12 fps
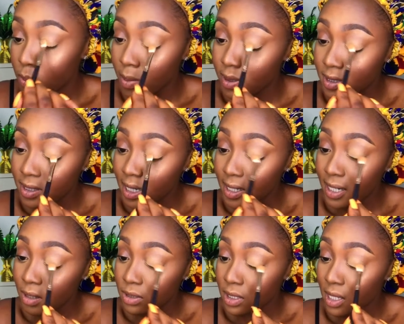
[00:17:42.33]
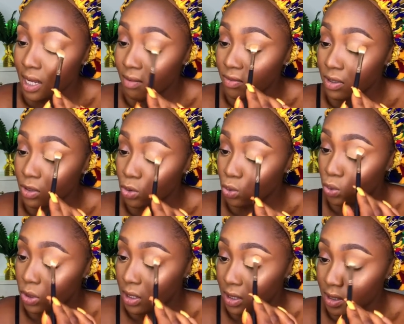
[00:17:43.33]
my sister and I started having
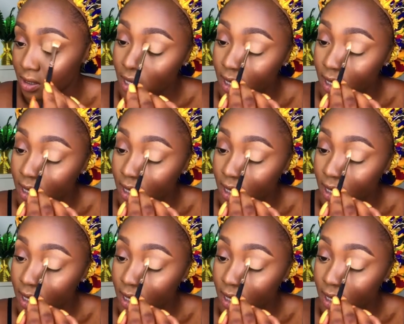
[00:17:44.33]
students.